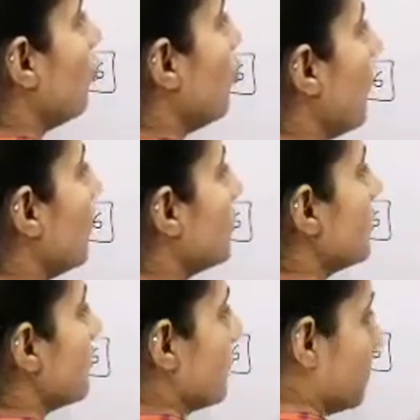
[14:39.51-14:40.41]
2
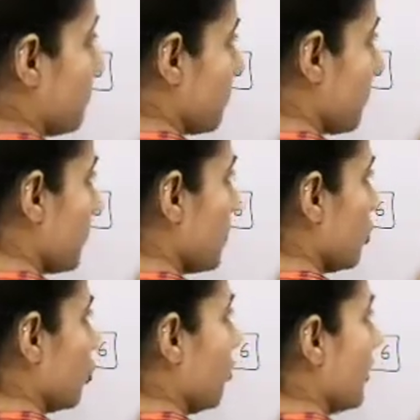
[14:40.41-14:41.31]
minus
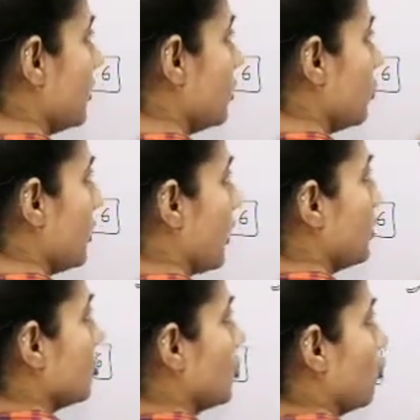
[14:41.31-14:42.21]
2 minus 0, that
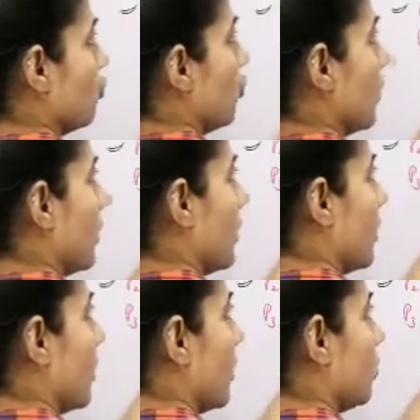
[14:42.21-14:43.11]
is 2.
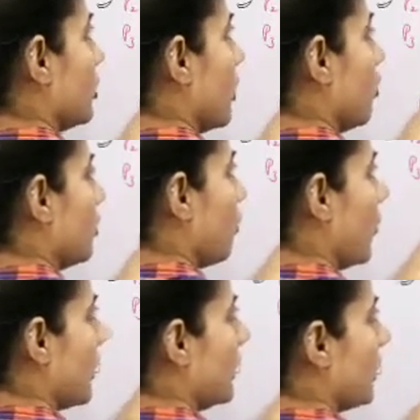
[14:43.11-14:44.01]
Now check out the
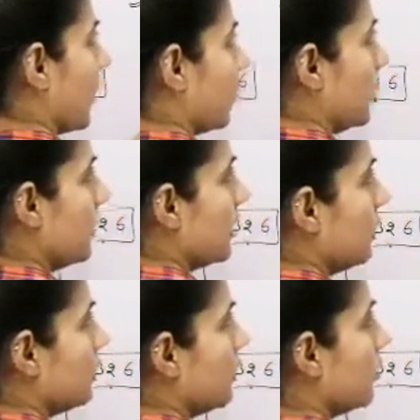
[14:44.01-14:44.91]
waiting time. Waiting
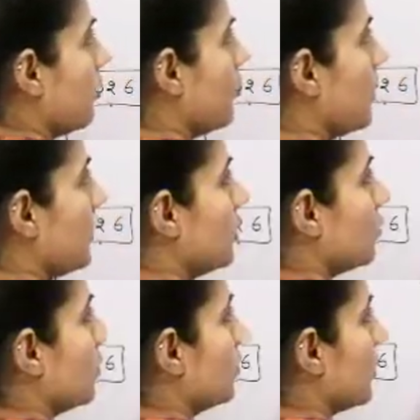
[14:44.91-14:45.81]
time, turnaround time
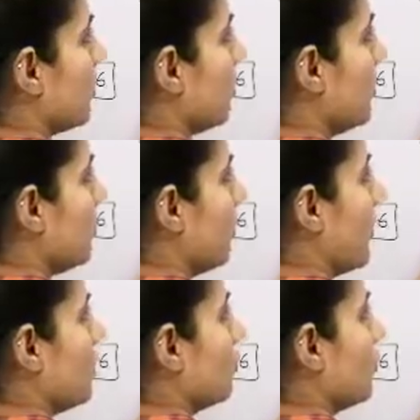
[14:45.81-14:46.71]
minus burst time. 51
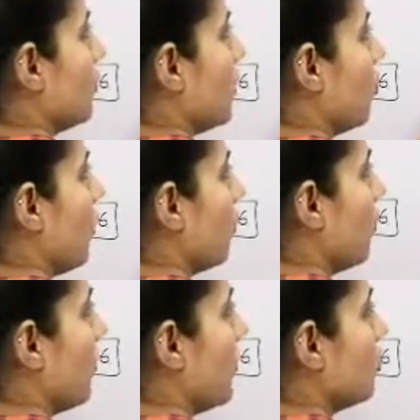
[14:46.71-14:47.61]
minus 50, 1.
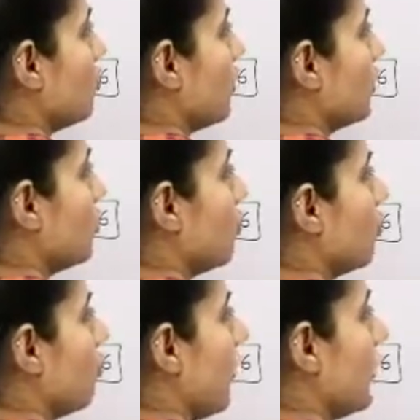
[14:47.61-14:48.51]
1 minus 1, 0.
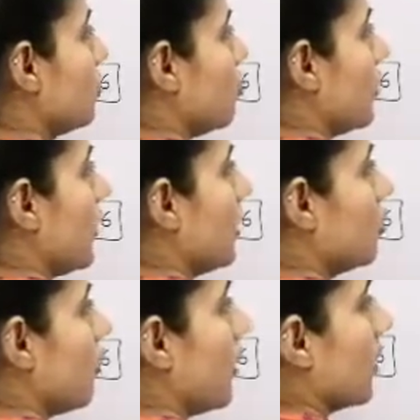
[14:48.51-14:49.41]
2 minus 1, that
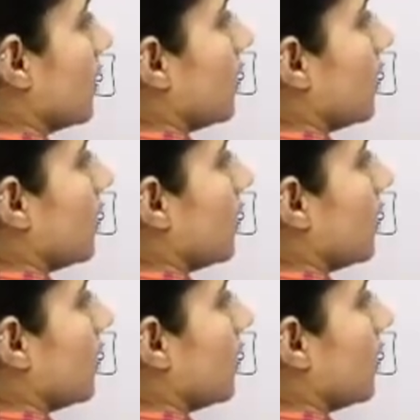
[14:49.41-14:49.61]
is 1.